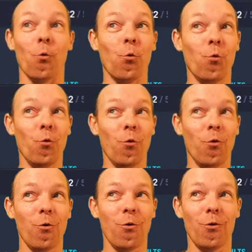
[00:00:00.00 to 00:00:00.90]

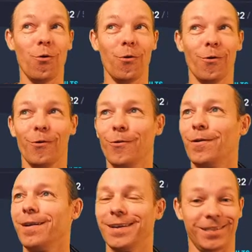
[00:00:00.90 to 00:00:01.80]

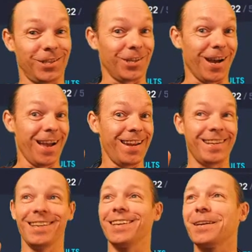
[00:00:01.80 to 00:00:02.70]
Ooh,
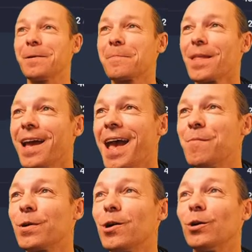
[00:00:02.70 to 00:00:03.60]
shiny.
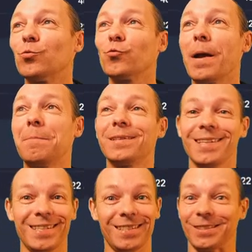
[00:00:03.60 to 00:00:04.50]
And we've got rep
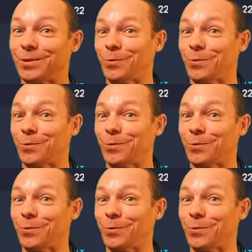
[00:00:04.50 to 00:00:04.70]
teams.